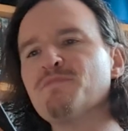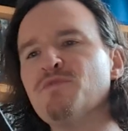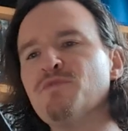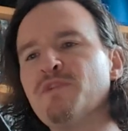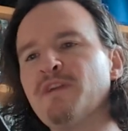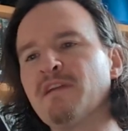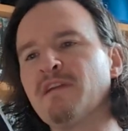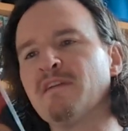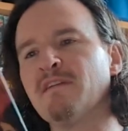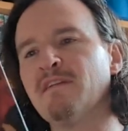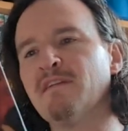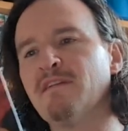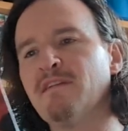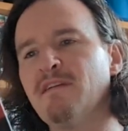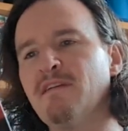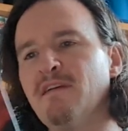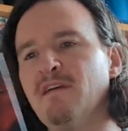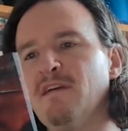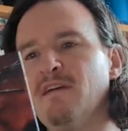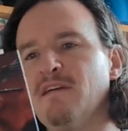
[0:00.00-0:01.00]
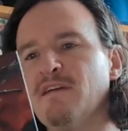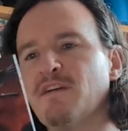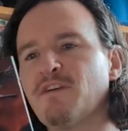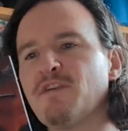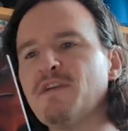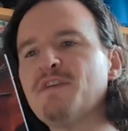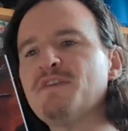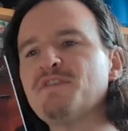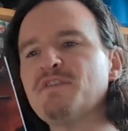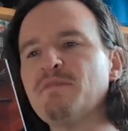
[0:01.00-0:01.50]
moaning,
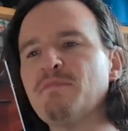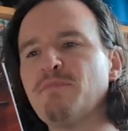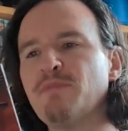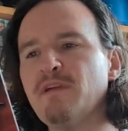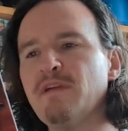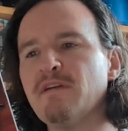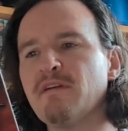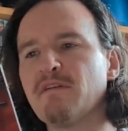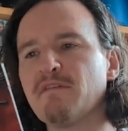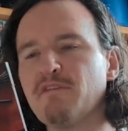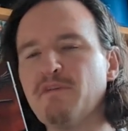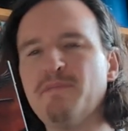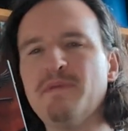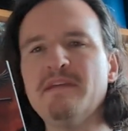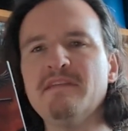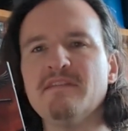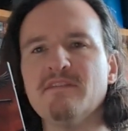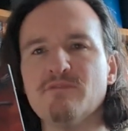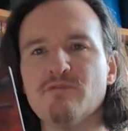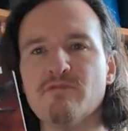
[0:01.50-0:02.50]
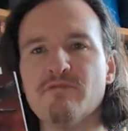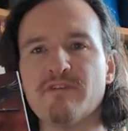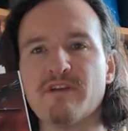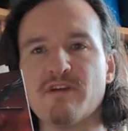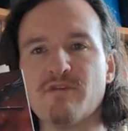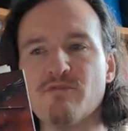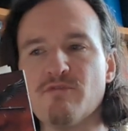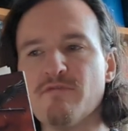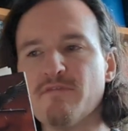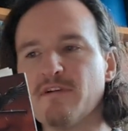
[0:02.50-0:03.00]
Christian prayer repeated over
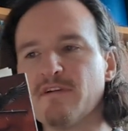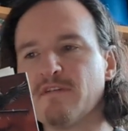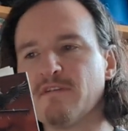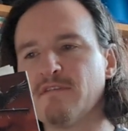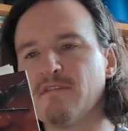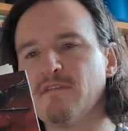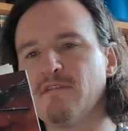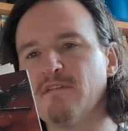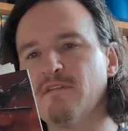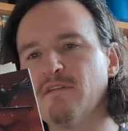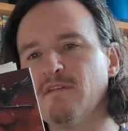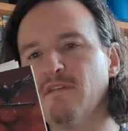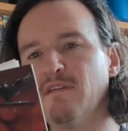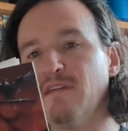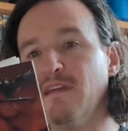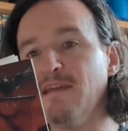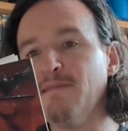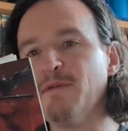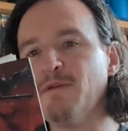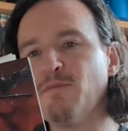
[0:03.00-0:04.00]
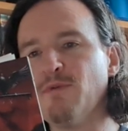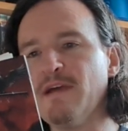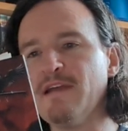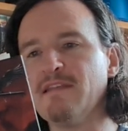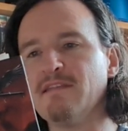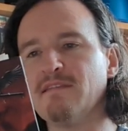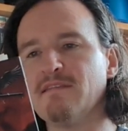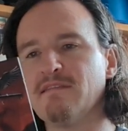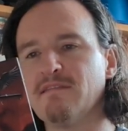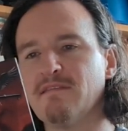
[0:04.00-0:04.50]
and over, came and
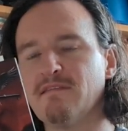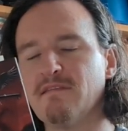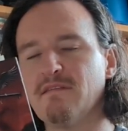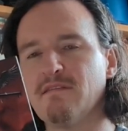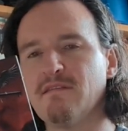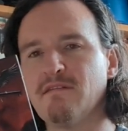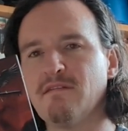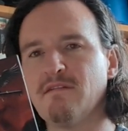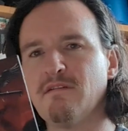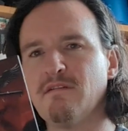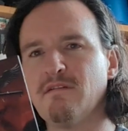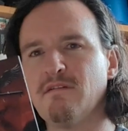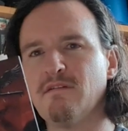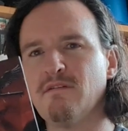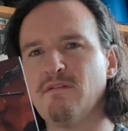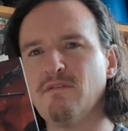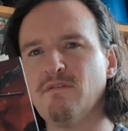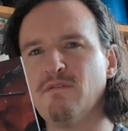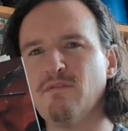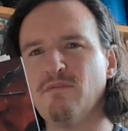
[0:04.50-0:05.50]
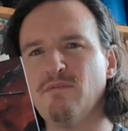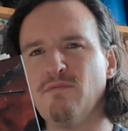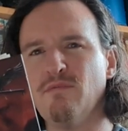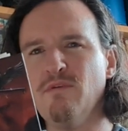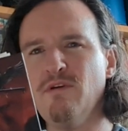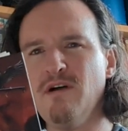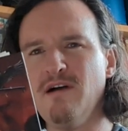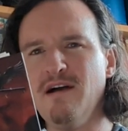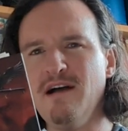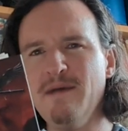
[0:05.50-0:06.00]
went.
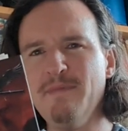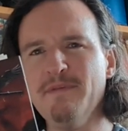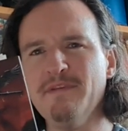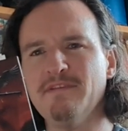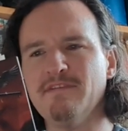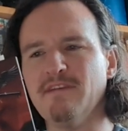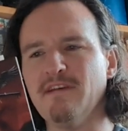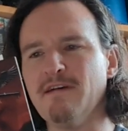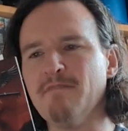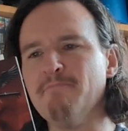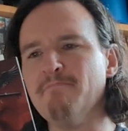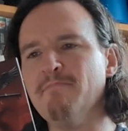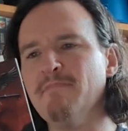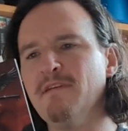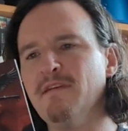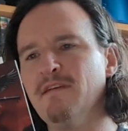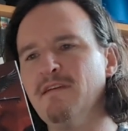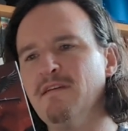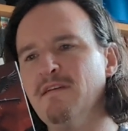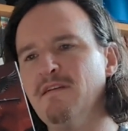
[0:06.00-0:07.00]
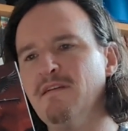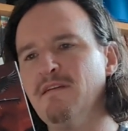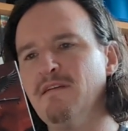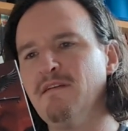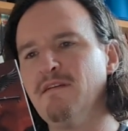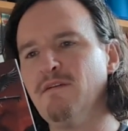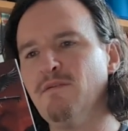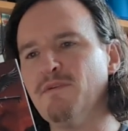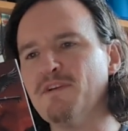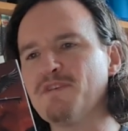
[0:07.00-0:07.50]
"What happened to him?"
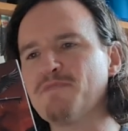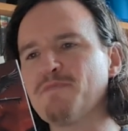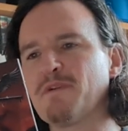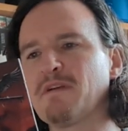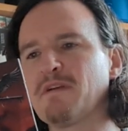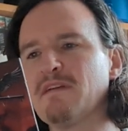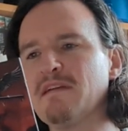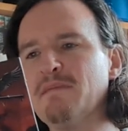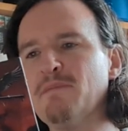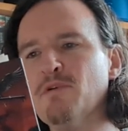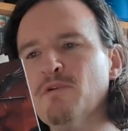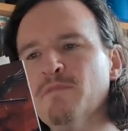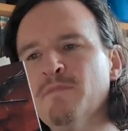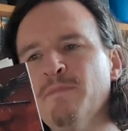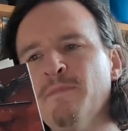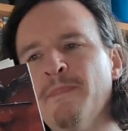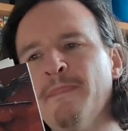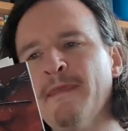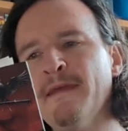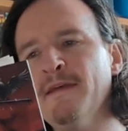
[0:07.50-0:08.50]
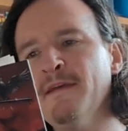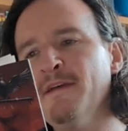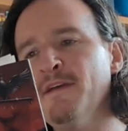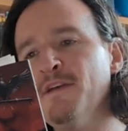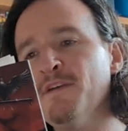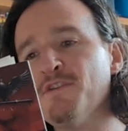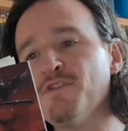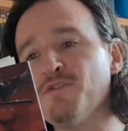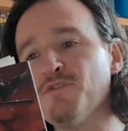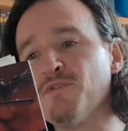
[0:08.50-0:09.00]
whispered Libo,
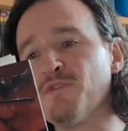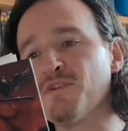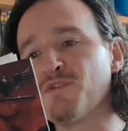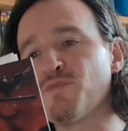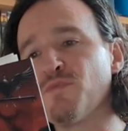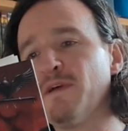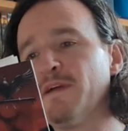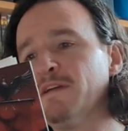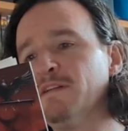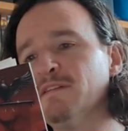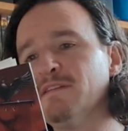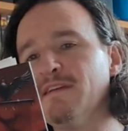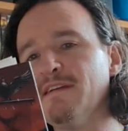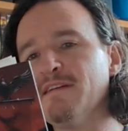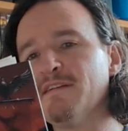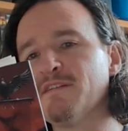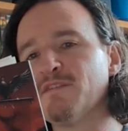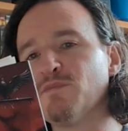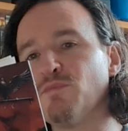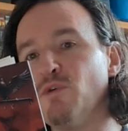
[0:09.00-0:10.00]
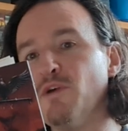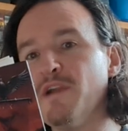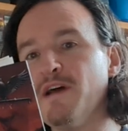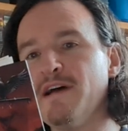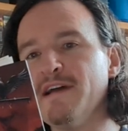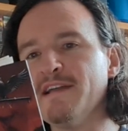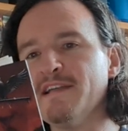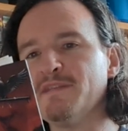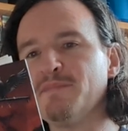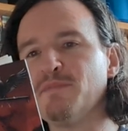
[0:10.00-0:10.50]
Sura's wild-haired,
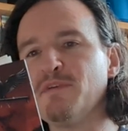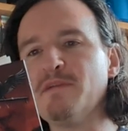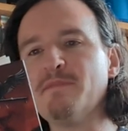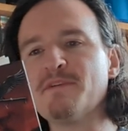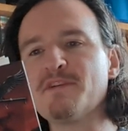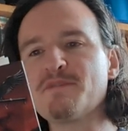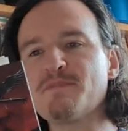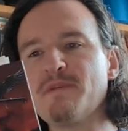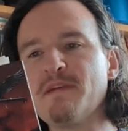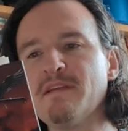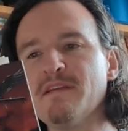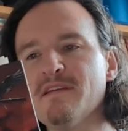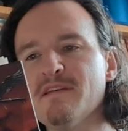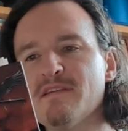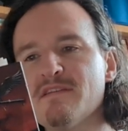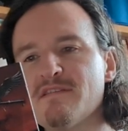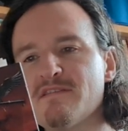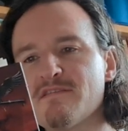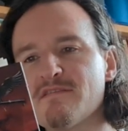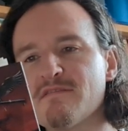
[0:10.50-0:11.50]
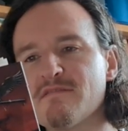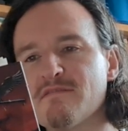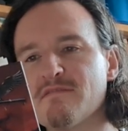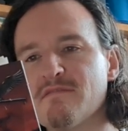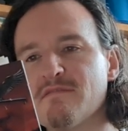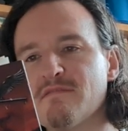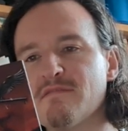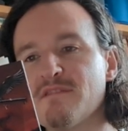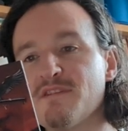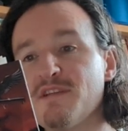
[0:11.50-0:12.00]
one-eyed Primus Pilus,
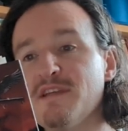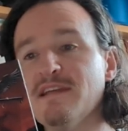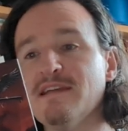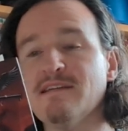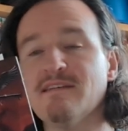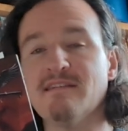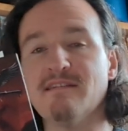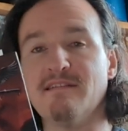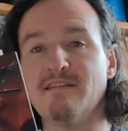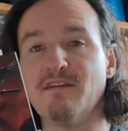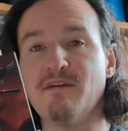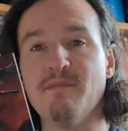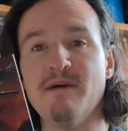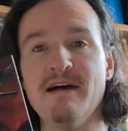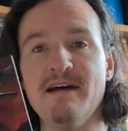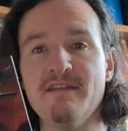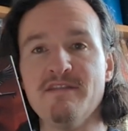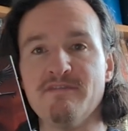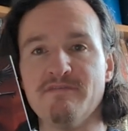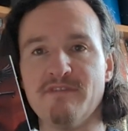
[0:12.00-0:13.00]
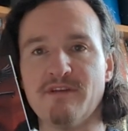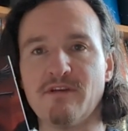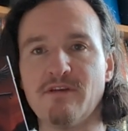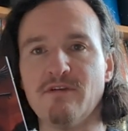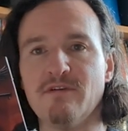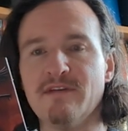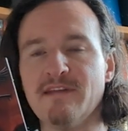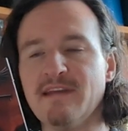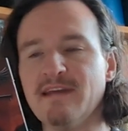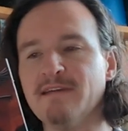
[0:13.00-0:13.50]
second in command of the
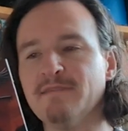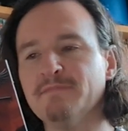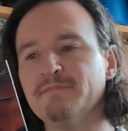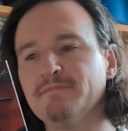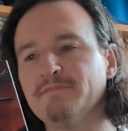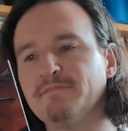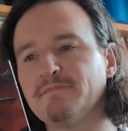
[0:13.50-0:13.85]
Claudia.